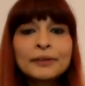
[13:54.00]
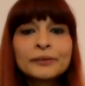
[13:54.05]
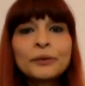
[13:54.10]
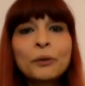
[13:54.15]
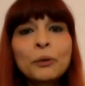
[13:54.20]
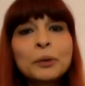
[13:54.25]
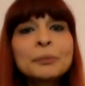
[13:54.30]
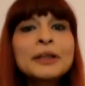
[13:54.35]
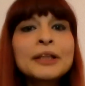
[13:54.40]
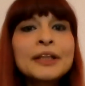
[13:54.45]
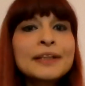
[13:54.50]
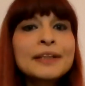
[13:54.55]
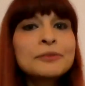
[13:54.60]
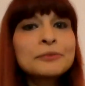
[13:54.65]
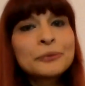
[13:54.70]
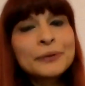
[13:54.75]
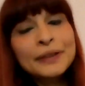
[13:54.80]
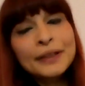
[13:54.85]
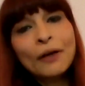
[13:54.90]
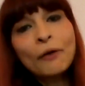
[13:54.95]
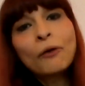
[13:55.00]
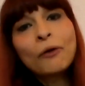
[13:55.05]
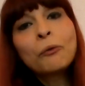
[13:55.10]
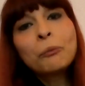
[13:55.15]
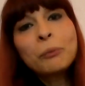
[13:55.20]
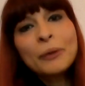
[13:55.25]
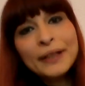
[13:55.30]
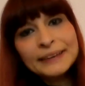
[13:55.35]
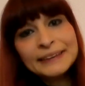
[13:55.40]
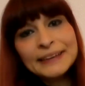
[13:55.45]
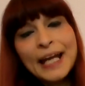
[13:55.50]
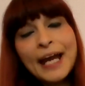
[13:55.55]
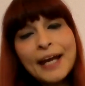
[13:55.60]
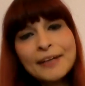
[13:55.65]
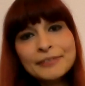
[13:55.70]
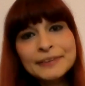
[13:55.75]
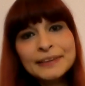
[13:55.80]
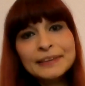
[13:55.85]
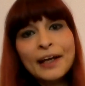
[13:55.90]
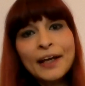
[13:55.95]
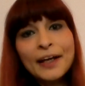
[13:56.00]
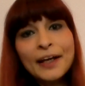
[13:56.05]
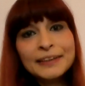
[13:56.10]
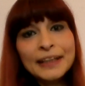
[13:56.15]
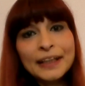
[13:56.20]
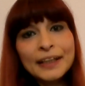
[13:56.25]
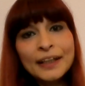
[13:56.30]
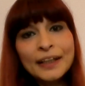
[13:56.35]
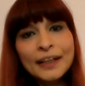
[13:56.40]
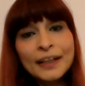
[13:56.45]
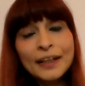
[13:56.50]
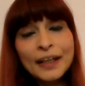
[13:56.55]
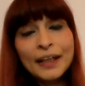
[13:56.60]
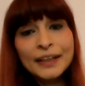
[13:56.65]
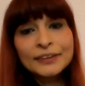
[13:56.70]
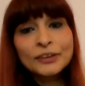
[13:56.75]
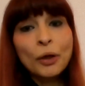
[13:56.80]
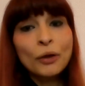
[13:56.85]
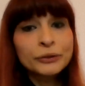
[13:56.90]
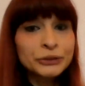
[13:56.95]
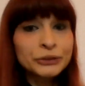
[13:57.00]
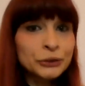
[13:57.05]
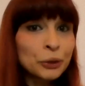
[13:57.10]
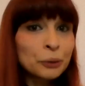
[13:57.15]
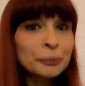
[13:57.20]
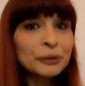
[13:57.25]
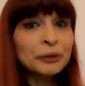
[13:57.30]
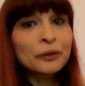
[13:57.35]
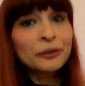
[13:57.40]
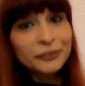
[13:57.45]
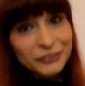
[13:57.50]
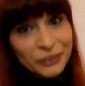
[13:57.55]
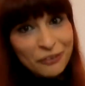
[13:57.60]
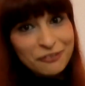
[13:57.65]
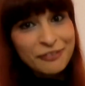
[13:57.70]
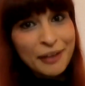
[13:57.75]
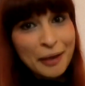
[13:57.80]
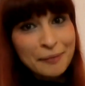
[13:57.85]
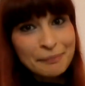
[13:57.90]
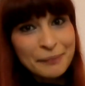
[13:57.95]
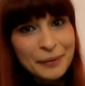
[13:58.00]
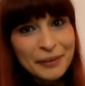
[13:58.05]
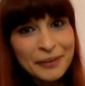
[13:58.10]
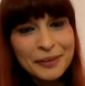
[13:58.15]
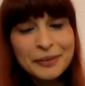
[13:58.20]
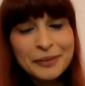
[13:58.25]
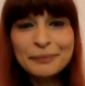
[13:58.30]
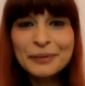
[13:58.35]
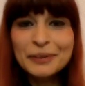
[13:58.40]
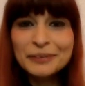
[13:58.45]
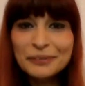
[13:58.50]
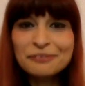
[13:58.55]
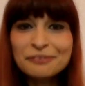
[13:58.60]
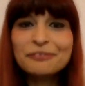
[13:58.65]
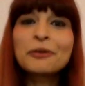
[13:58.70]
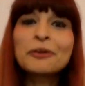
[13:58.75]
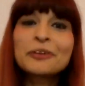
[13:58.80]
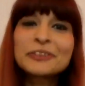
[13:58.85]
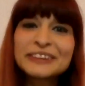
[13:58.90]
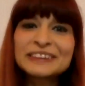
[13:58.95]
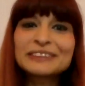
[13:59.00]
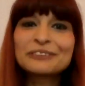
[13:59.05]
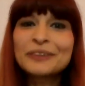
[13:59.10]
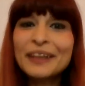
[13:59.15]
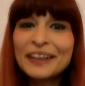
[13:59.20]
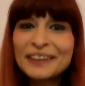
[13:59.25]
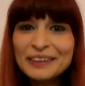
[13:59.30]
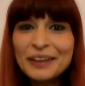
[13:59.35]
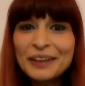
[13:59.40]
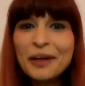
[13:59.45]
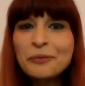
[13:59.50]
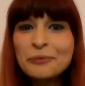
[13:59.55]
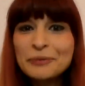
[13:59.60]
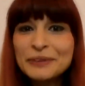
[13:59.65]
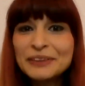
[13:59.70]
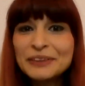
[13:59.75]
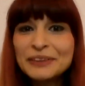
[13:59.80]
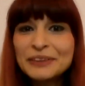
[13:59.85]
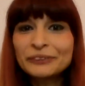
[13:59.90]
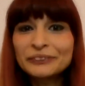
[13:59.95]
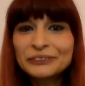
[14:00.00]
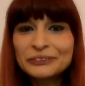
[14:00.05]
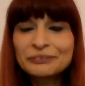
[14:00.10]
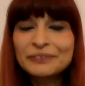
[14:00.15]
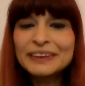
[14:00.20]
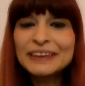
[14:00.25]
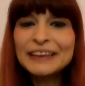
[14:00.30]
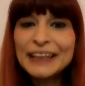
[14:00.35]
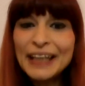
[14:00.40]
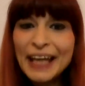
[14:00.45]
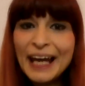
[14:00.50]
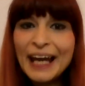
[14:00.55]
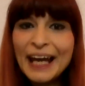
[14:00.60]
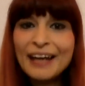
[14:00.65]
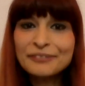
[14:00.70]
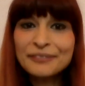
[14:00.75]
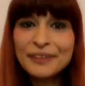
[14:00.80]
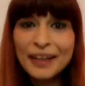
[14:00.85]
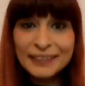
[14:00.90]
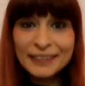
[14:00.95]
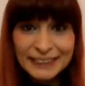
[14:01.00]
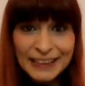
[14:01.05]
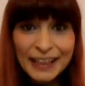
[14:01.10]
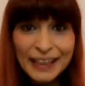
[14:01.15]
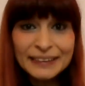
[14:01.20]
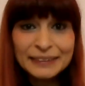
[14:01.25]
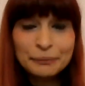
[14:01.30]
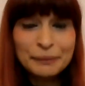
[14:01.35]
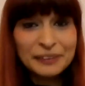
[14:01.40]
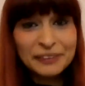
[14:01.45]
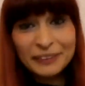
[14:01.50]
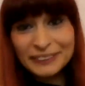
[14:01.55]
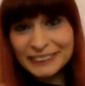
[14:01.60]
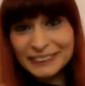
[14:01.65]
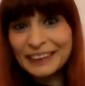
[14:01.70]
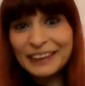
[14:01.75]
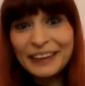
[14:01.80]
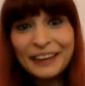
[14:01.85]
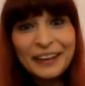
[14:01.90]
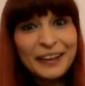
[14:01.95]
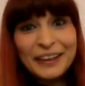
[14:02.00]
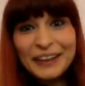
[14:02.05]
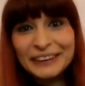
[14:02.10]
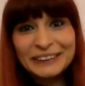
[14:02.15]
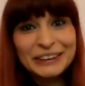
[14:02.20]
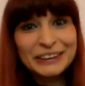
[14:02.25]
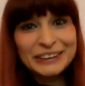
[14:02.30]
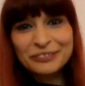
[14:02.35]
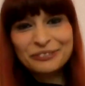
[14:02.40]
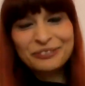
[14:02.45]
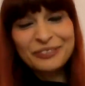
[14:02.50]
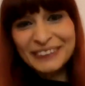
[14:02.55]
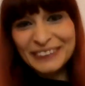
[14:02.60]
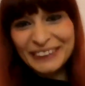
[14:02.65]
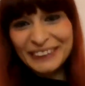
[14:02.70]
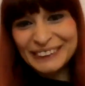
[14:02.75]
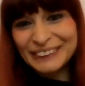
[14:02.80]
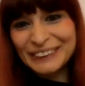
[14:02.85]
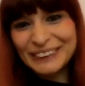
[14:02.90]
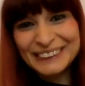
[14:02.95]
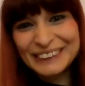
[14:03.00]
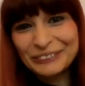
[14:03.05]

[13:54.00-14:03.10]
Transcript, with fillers: normally we always have it like uh, in October or November. But of course, right now we don't really have a date because mm. it just finished just